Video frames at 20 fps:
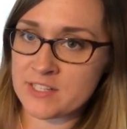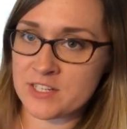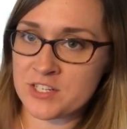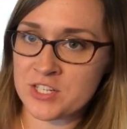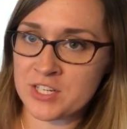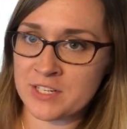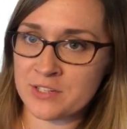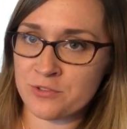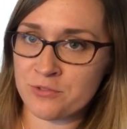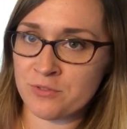that
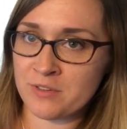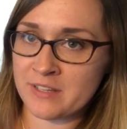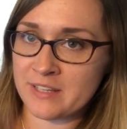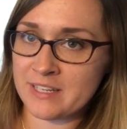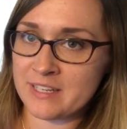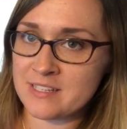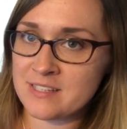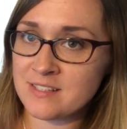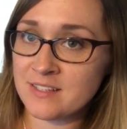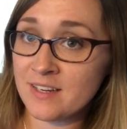she gets
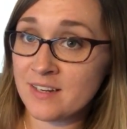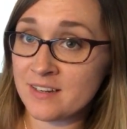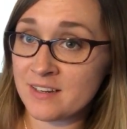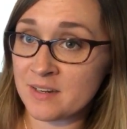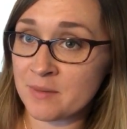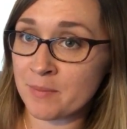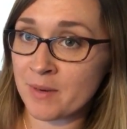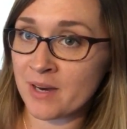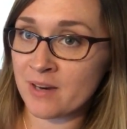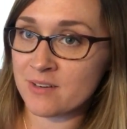really
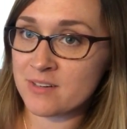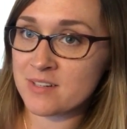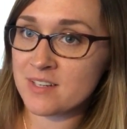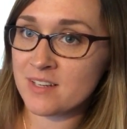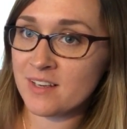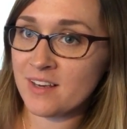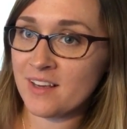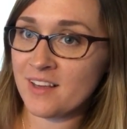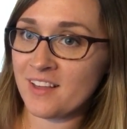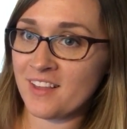excited about,
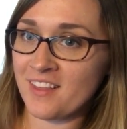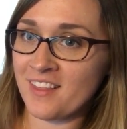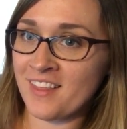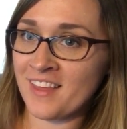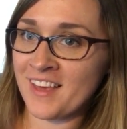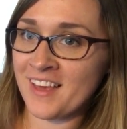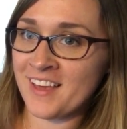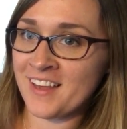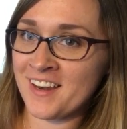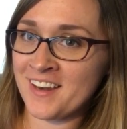
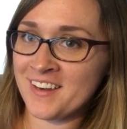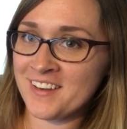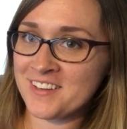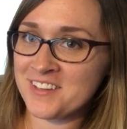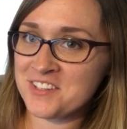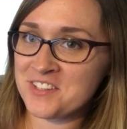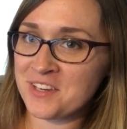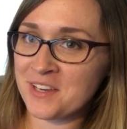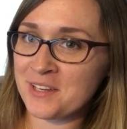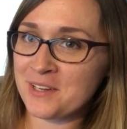then
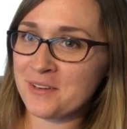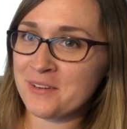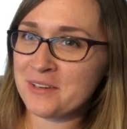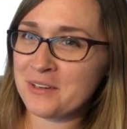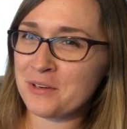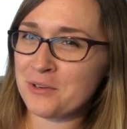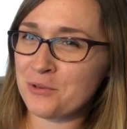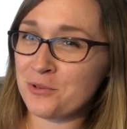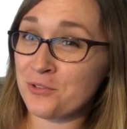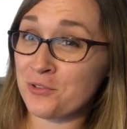she can
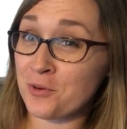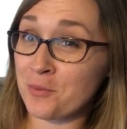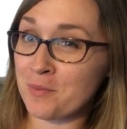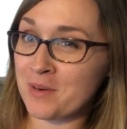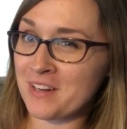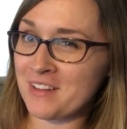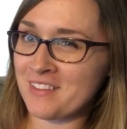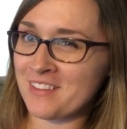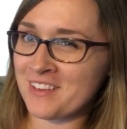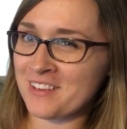only do so
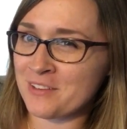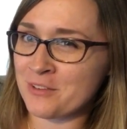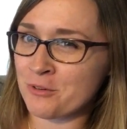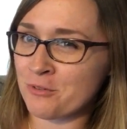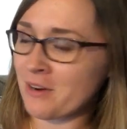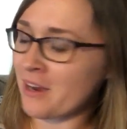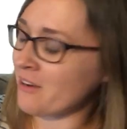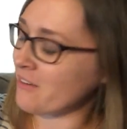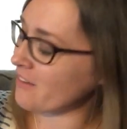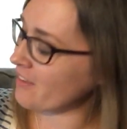many things
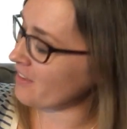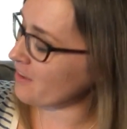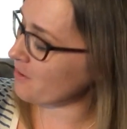around